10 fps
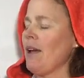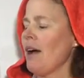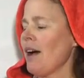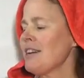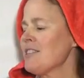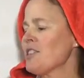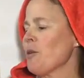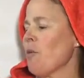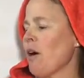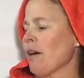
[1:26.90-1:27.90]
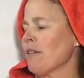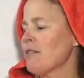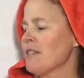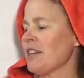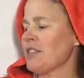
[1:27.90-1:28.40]
Hi, Stillwater,
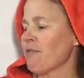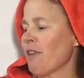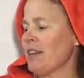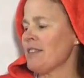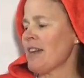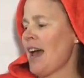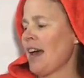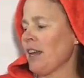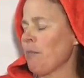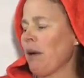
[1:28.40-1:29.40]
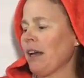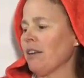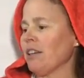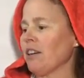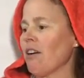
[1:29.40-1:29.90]
said his friends Addy,
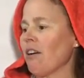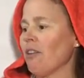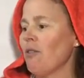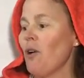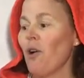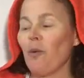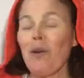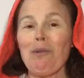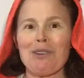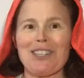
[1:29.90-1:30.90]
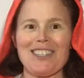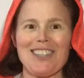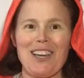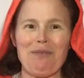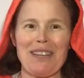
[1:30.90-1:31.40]
Michael, and Karl. We were just
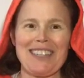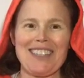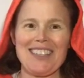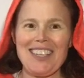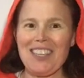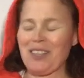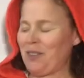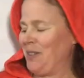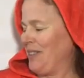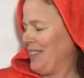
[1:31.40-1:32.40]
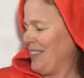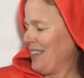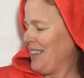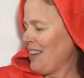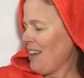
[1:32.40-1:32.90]
coming to see you.
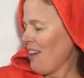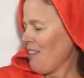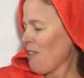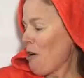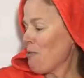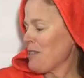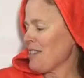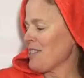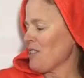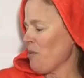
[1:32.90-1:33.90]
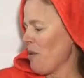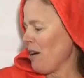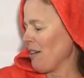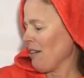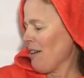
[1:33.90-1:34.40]
Hello, said
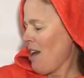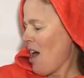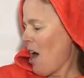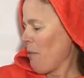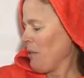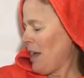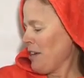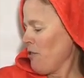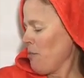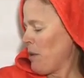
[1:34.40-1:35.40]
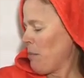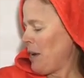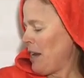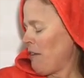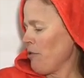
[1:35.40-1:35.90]
Stillwater. I would like you to meet my
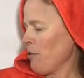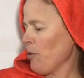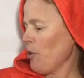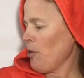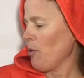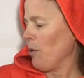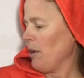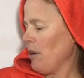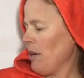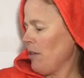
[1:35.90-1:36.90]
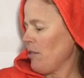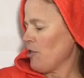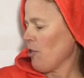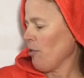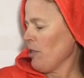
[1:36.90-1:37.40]
nephew, Coo. The
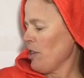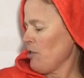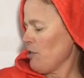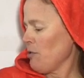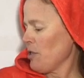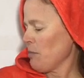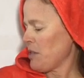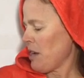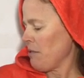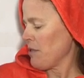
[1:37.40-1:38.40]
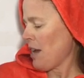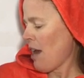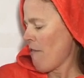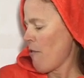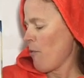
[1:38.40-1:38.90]
children introduced themselves and
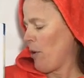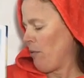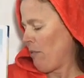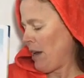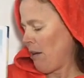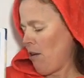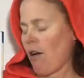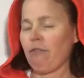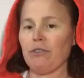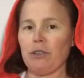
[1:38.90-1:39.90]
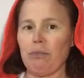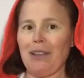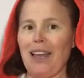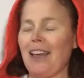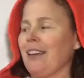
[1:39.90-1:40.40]
everyone ran off to
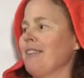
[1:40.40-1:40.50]
play.